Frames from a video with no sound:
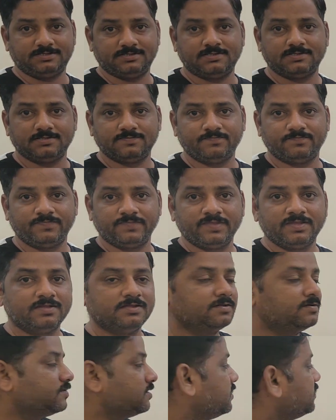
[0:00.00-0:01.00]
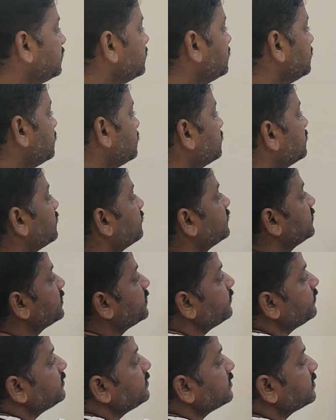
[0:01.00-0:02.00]
is. Okay. So after
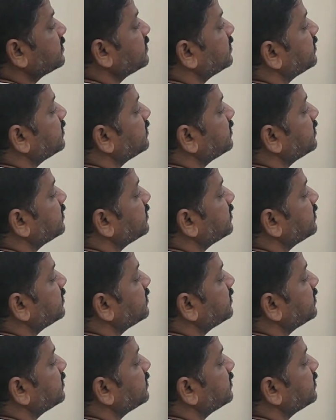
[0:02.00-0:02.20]
giving this